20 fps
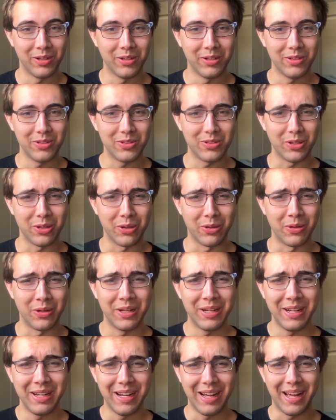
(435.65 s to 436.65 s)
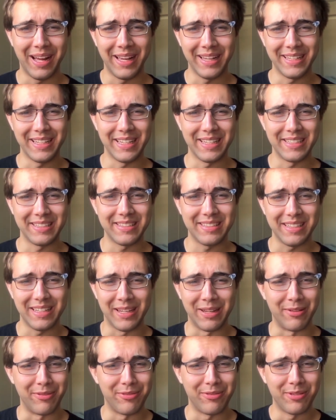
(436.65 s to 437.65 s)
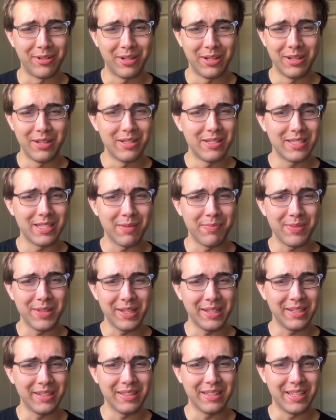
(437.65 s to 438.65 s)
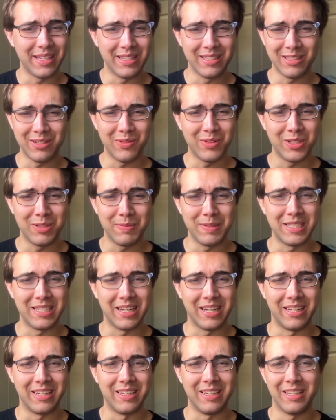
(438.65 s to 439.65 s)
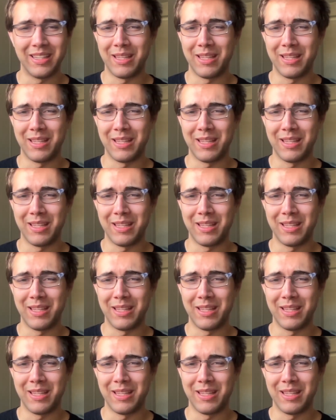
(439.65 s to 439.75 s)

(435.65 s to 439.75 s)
So I guess if something is going to be done,